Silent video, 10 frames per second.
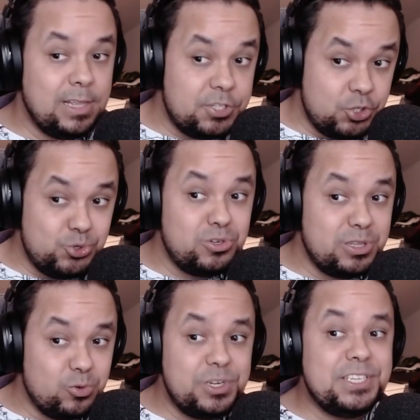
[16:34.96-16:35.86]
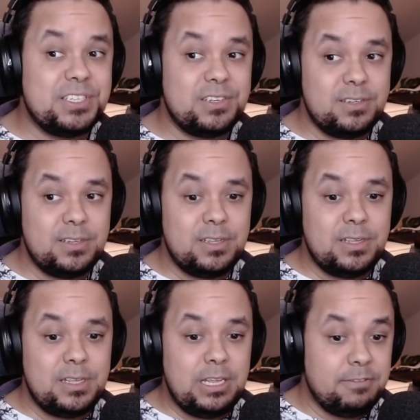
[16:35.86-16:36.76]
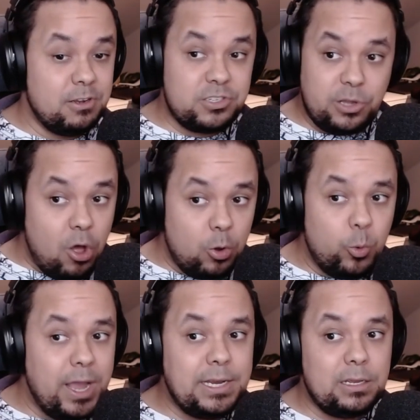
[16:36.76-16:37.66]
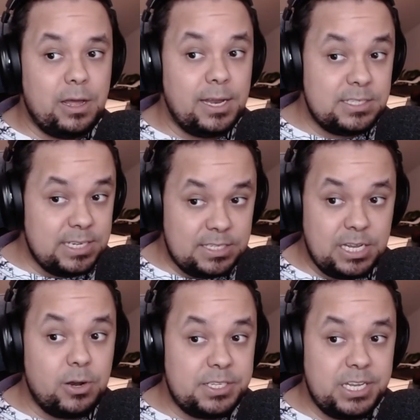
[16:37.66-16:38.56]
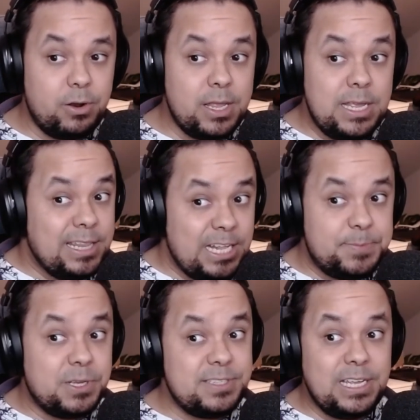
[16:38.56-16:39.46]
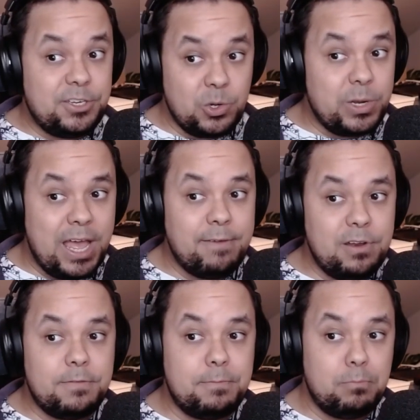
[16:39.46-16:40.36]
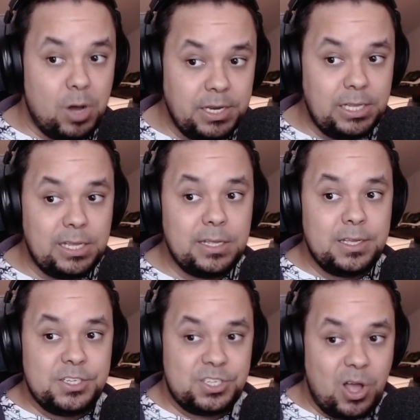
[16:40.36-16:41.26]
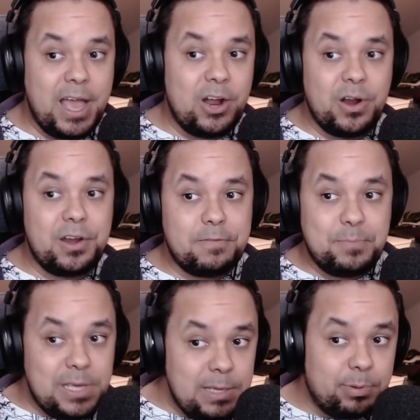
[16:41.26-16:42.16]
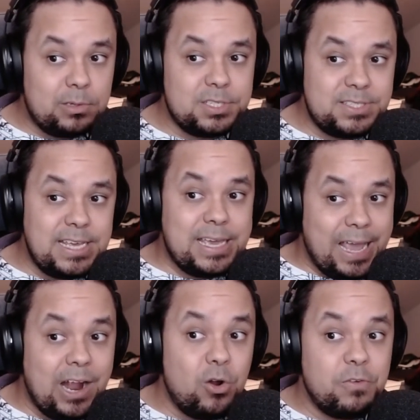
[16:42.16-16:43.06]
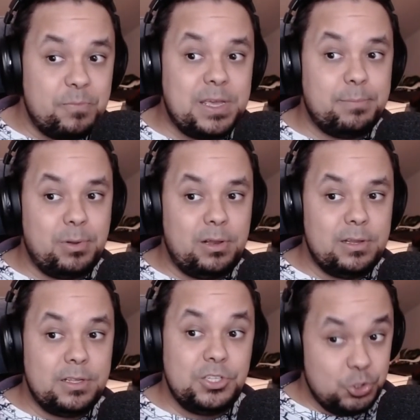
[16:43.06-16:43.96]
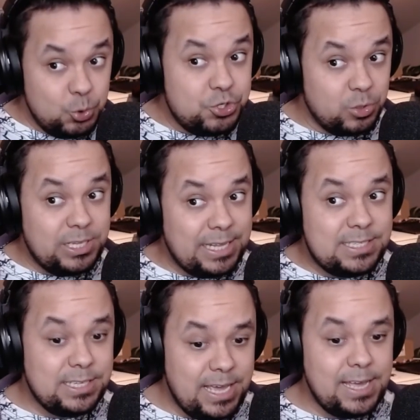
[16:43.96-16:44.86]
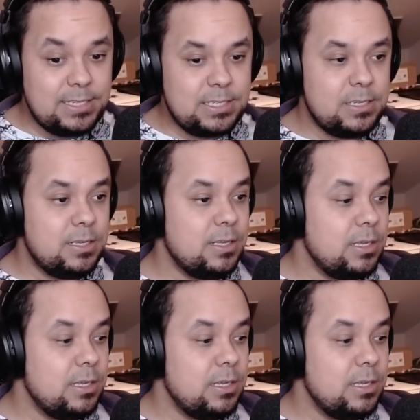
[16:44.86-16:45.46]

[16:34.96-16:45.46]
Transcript: That's usually the reason. If there's long waiting lines, et cetera, et cetera. That's because they don't have enough money to hire enough people to take care of people. Usually that's the case.